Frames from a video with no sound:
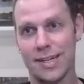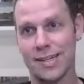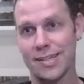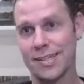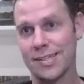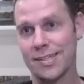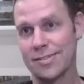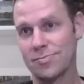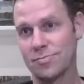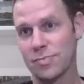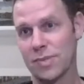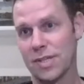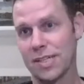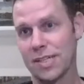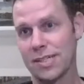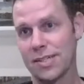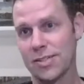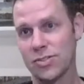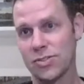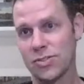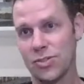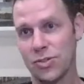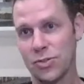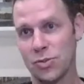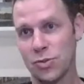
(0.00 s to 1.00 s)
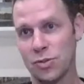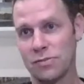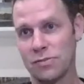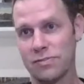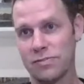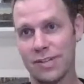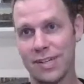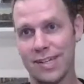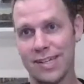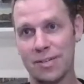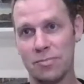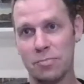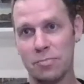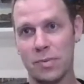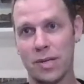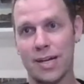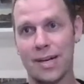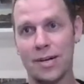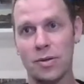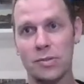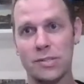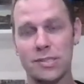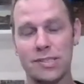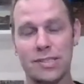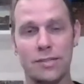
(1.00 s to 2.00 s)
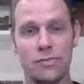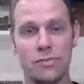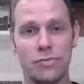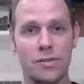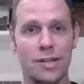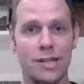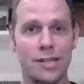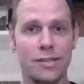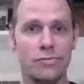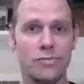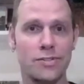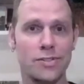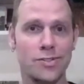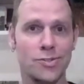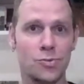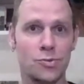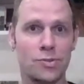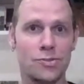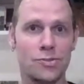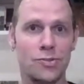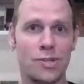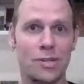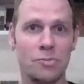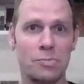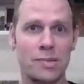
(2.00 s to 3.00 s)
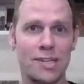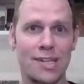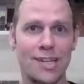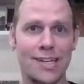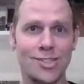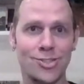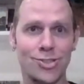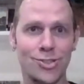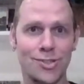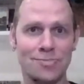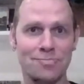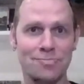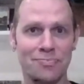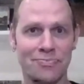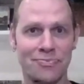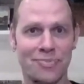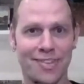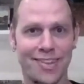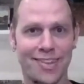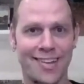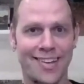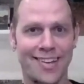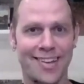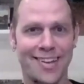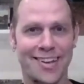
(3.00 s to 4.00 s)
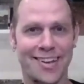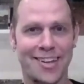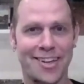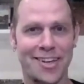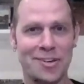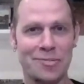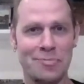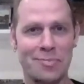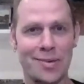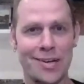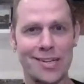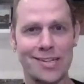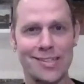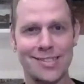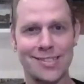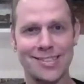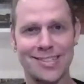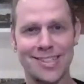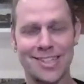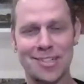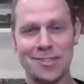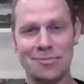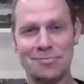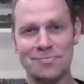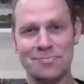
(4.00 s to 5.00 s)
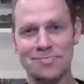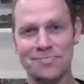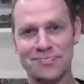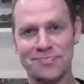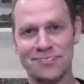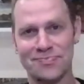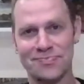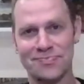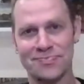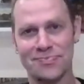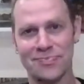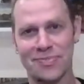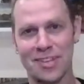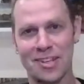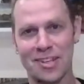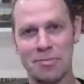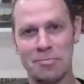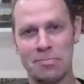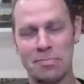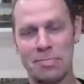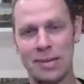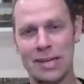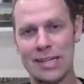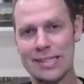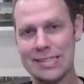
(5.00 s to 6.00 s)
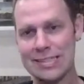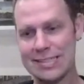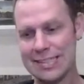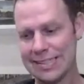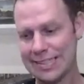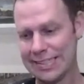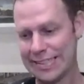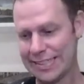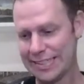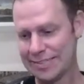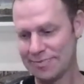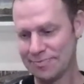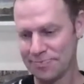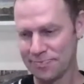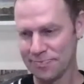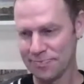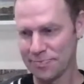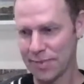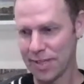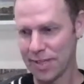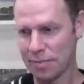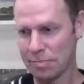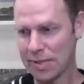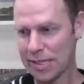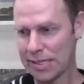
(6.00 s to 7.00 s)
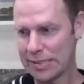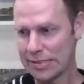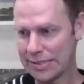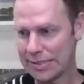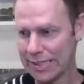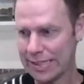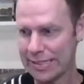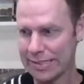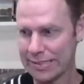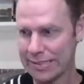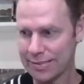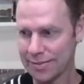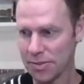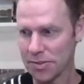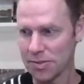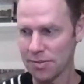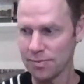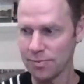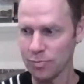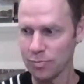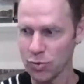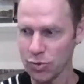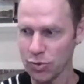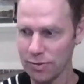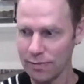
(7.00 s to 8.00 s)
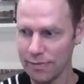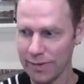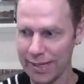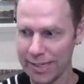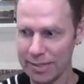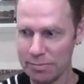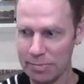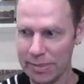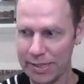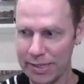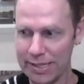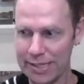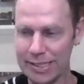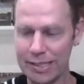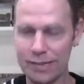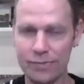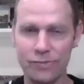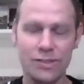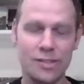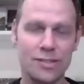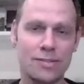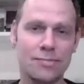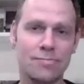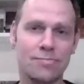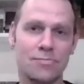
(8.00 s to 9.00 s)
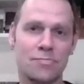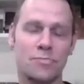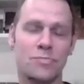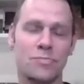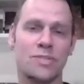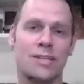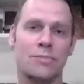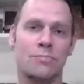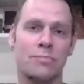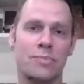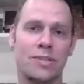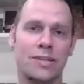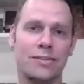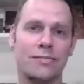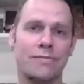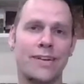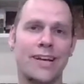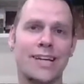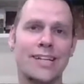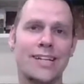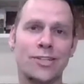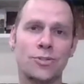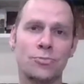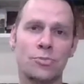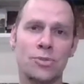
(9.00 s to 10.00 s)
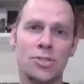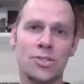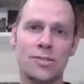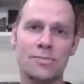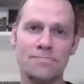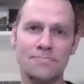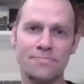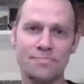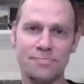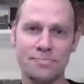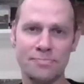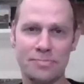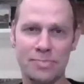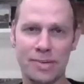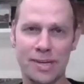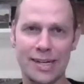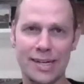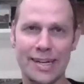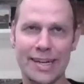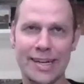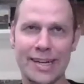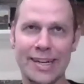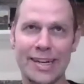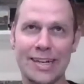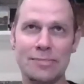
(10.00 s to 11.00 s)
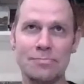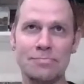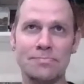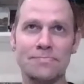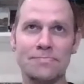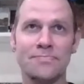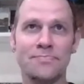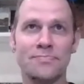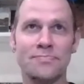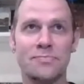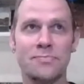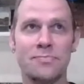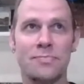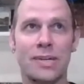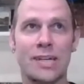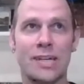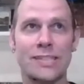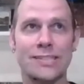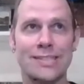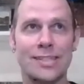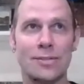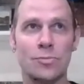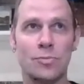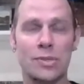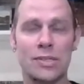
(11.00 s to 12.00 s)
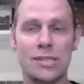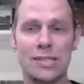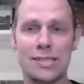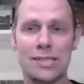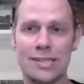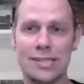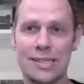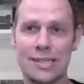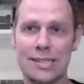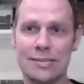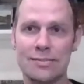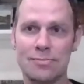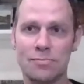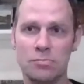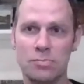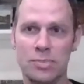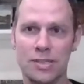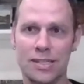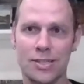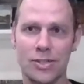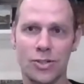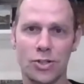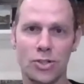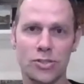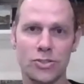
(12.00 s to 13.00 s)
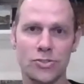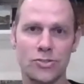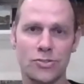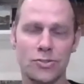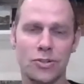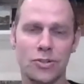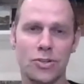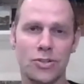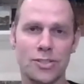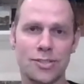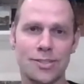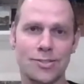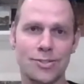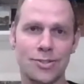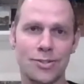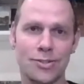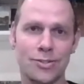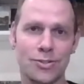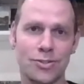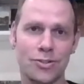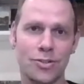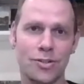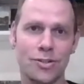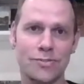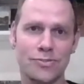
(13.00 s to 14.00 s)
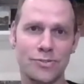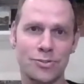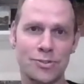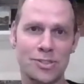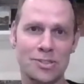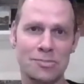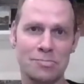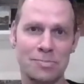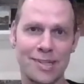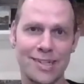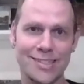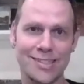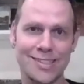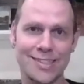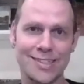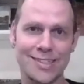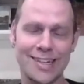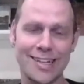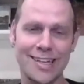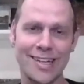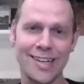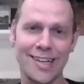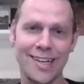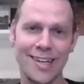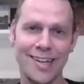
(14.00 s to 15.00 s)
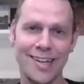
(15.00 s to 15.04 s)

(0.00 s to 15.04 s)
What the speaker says: can start off. I was definitely filled with trepidation about painting, it's sort of like being given something valuable by someone and then being asked to look after it, basically.